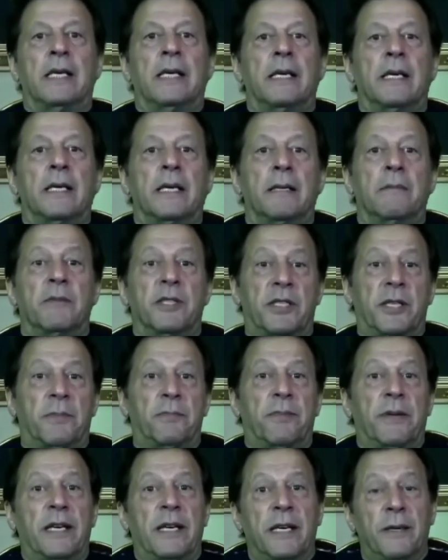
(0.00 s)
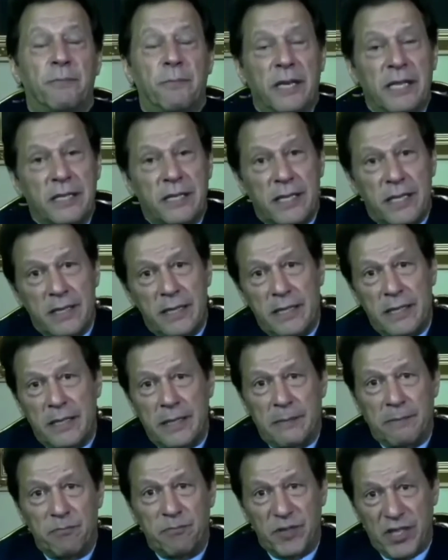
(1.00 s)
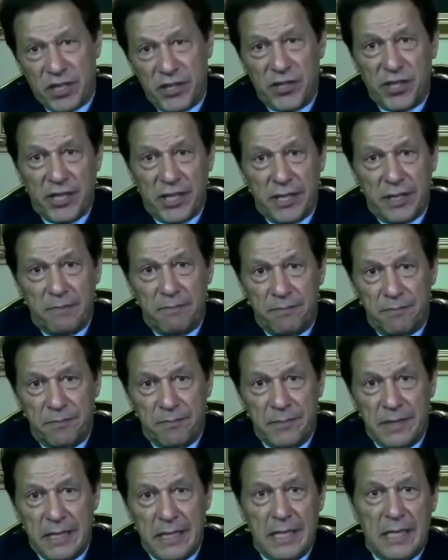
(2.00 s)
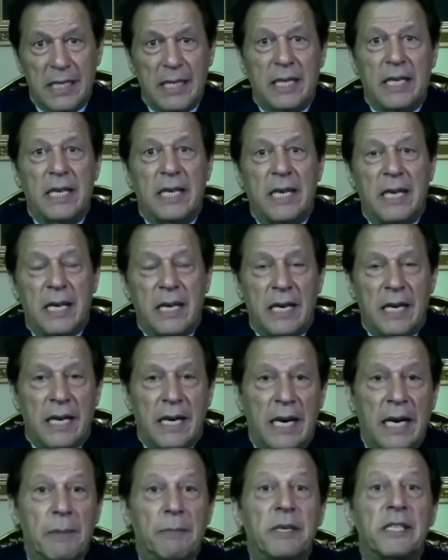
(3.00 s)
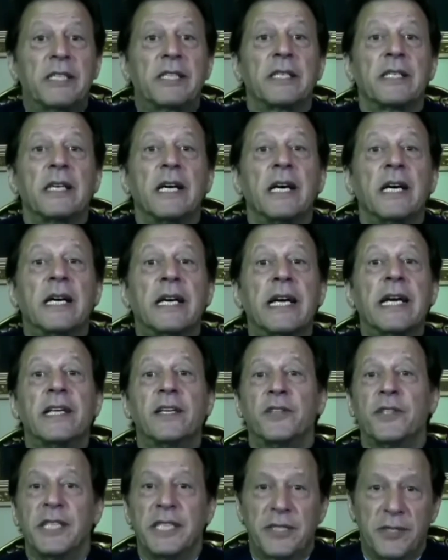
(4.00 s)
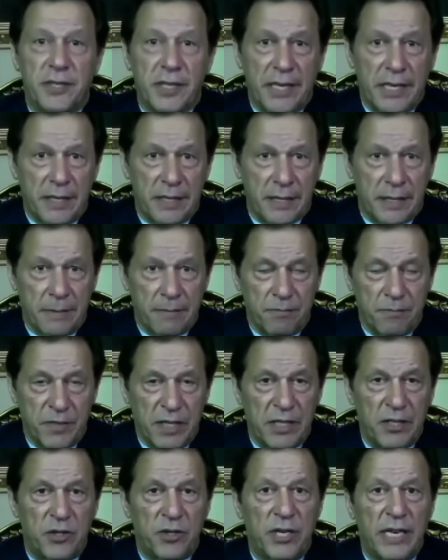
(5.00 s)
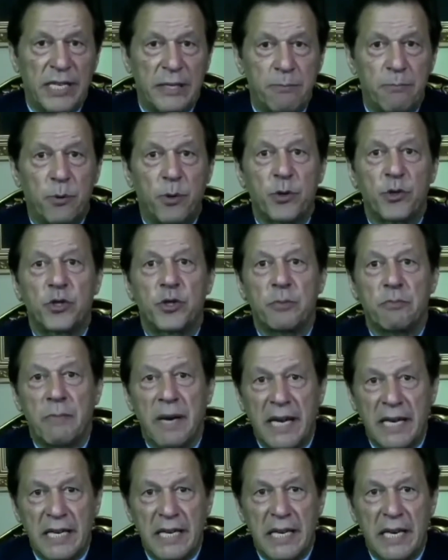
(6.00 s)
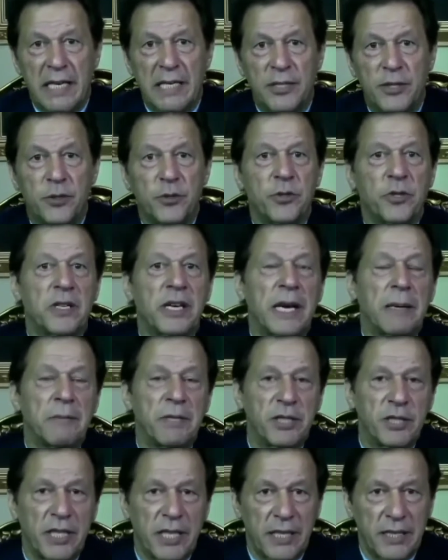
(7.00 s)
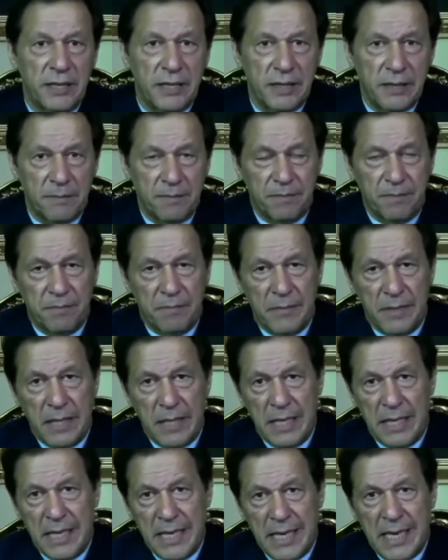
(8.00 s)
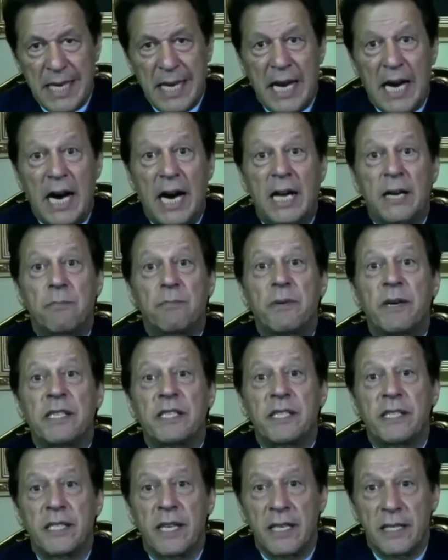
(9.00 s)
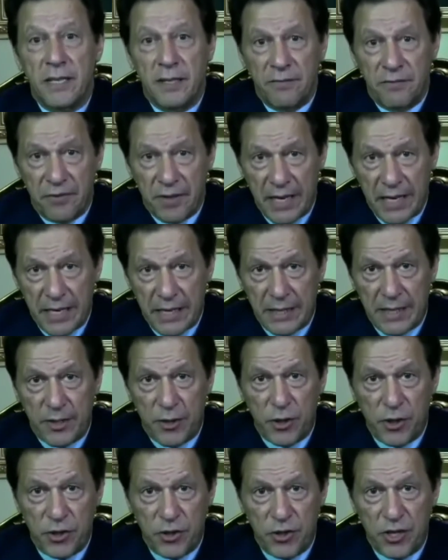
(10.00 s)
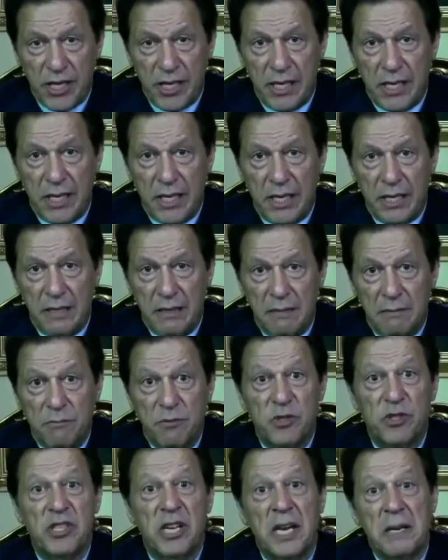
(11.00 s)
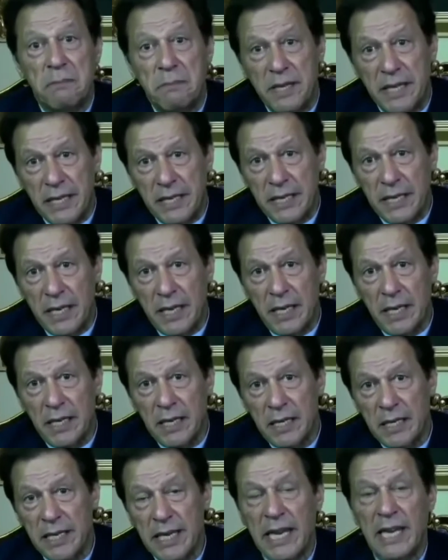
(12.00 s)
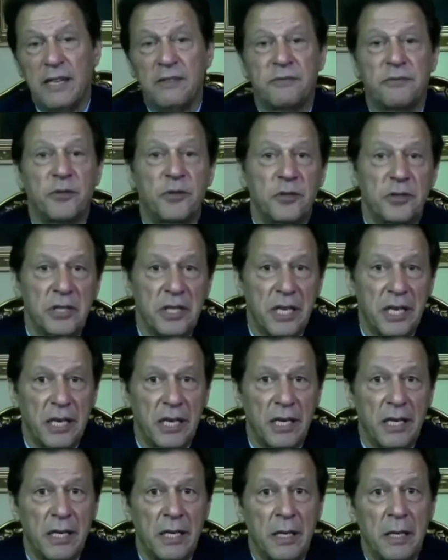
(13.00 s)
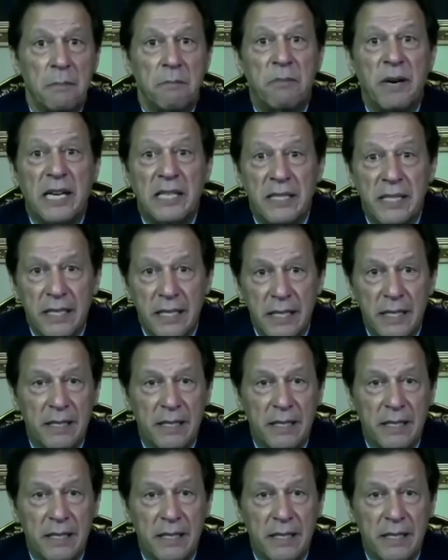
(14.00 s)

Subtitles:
Mr. President, this year, I must again reiterate the threat posed to mankind due to climate change. Unprecedented fires in Australia, Siberia, California, Brazil.